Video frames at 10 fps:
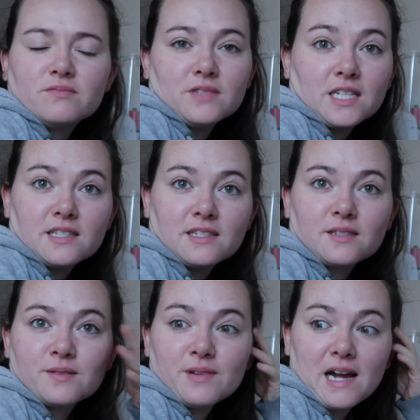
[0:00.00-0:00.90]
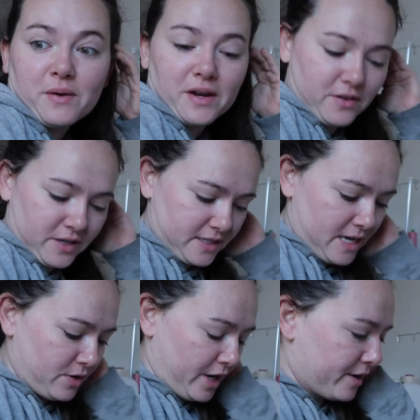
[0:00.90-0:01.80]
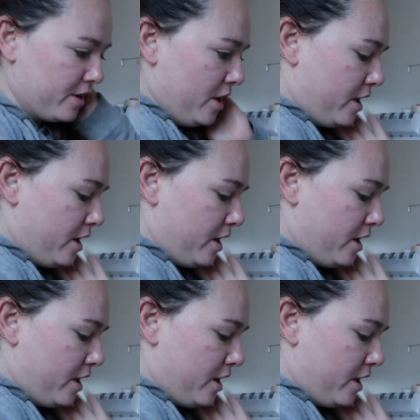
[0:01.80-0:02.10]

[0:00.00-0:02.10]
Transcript: this is how I look and sound like.